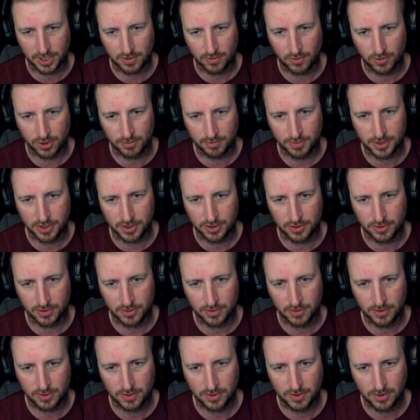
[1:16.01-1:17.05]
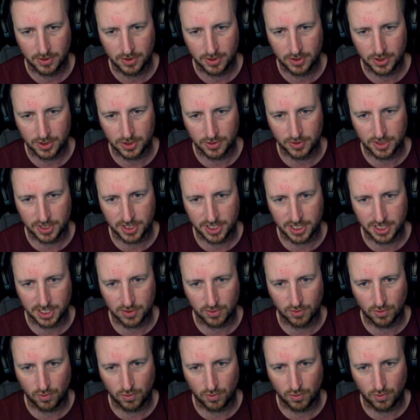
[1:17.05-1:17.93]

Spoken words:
warp 2. It's just